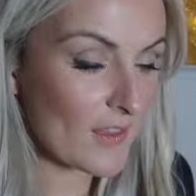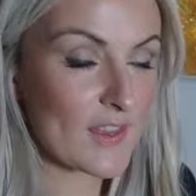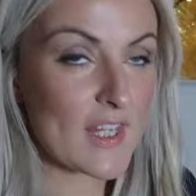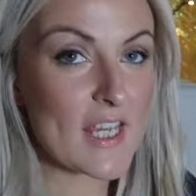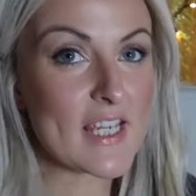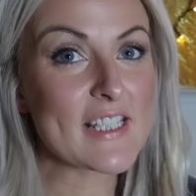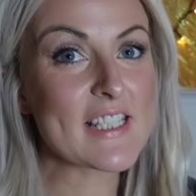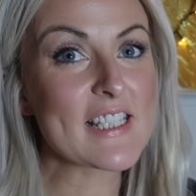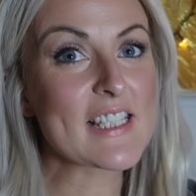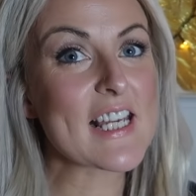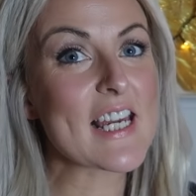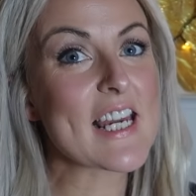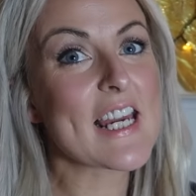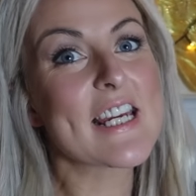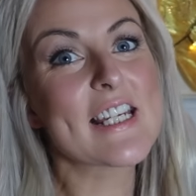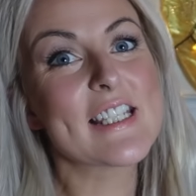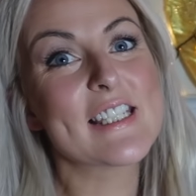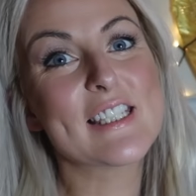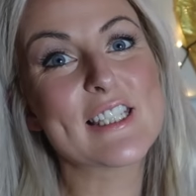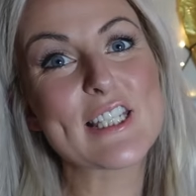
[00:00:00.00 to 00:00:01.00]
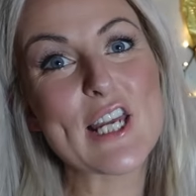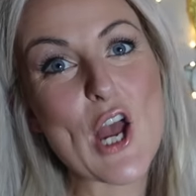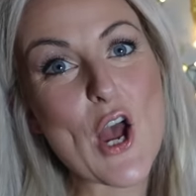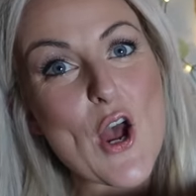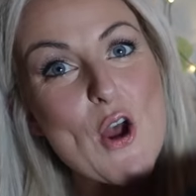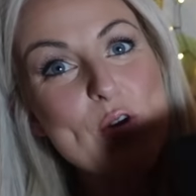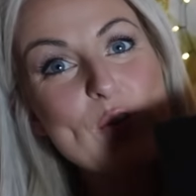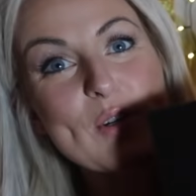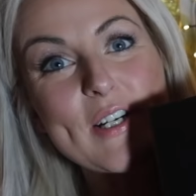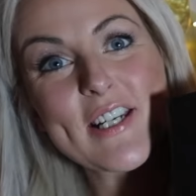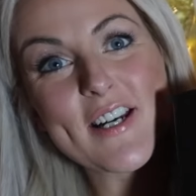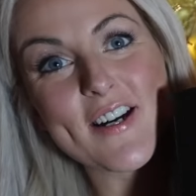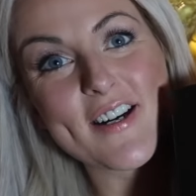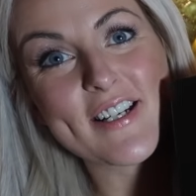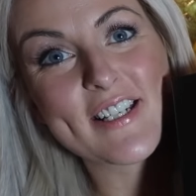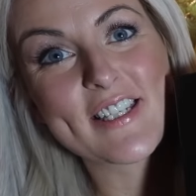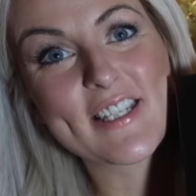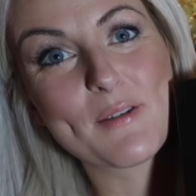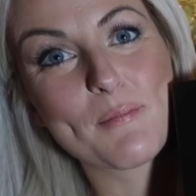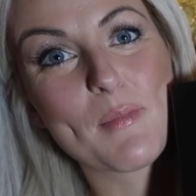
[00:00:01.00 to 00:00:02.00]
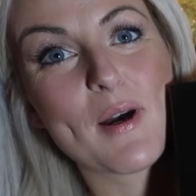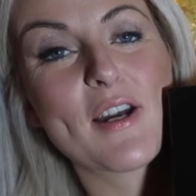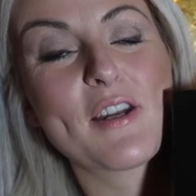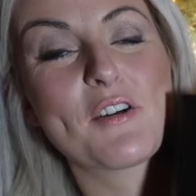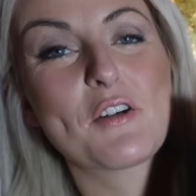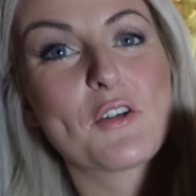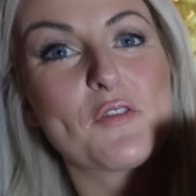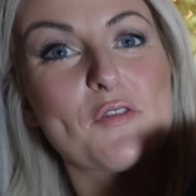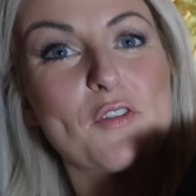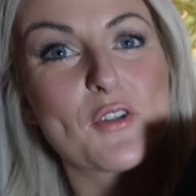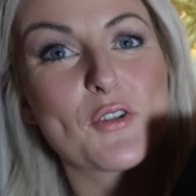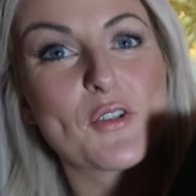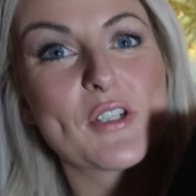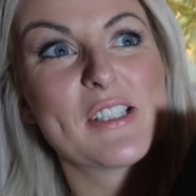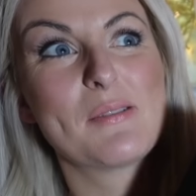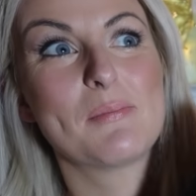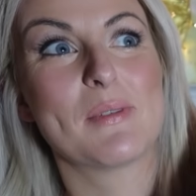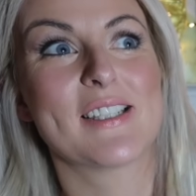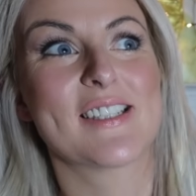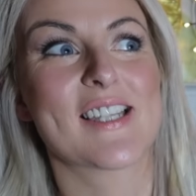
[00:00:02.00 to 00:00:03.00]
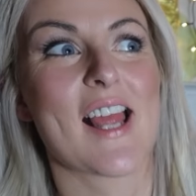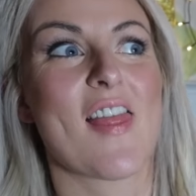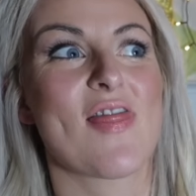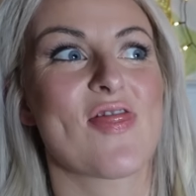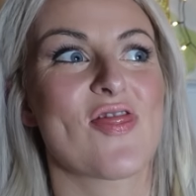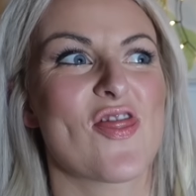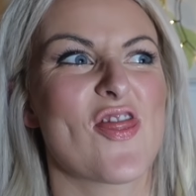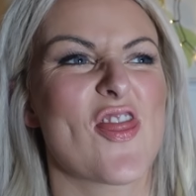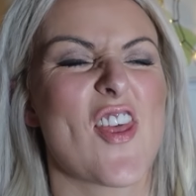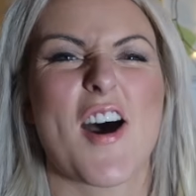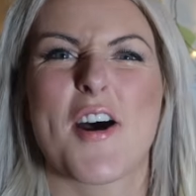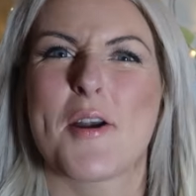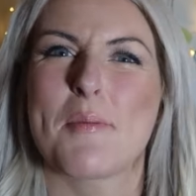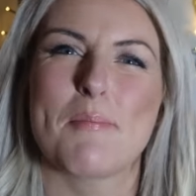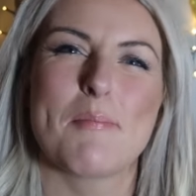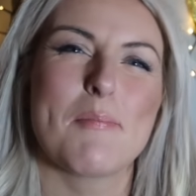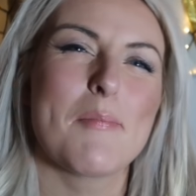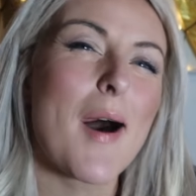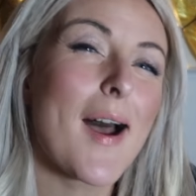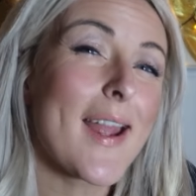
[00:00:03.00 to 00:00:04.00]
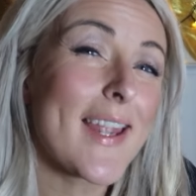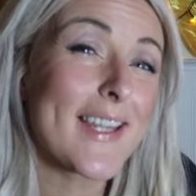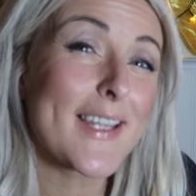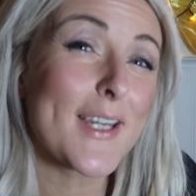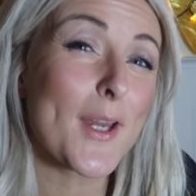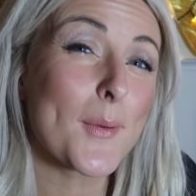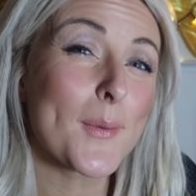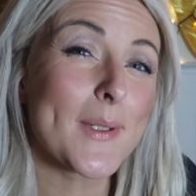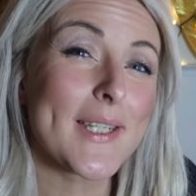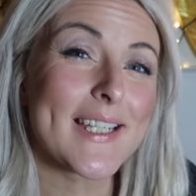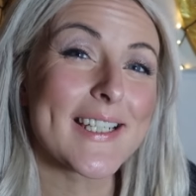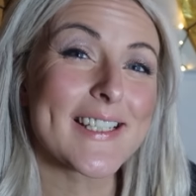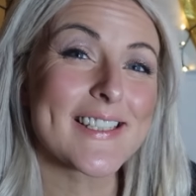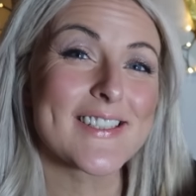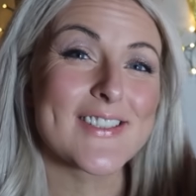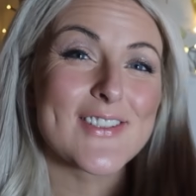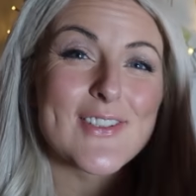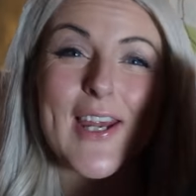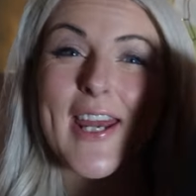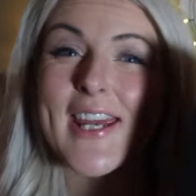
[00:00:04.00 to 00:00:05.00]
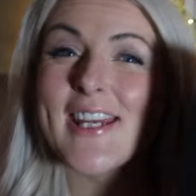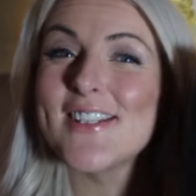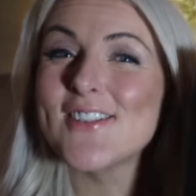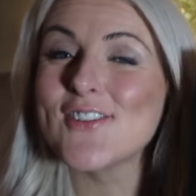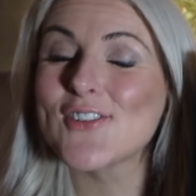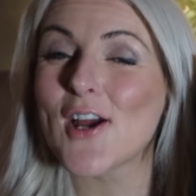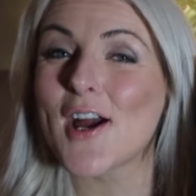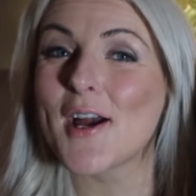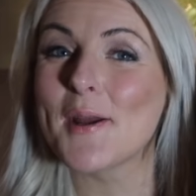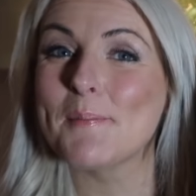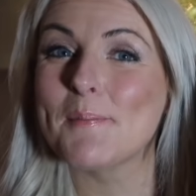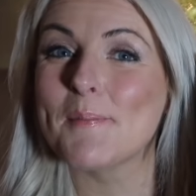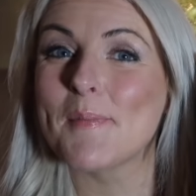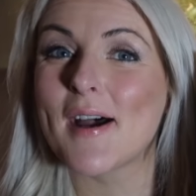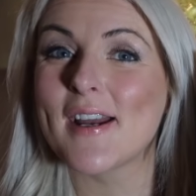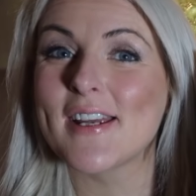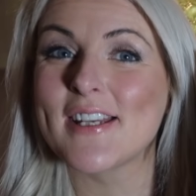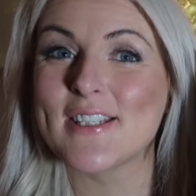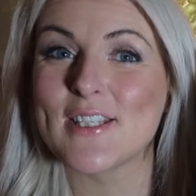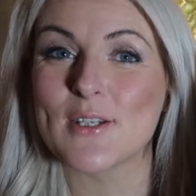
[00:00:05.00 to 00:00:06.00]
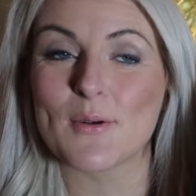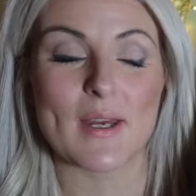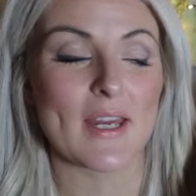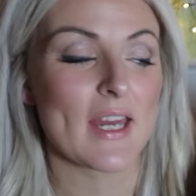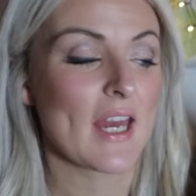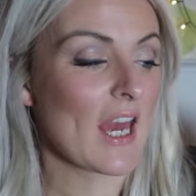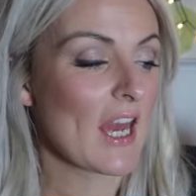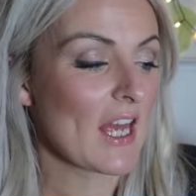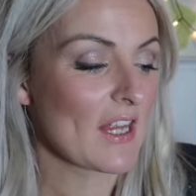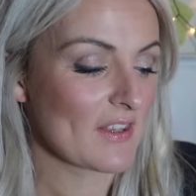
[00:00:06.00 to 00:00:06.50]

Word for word: This is the only item I got for Christmas that I might go and exchange. I might do it.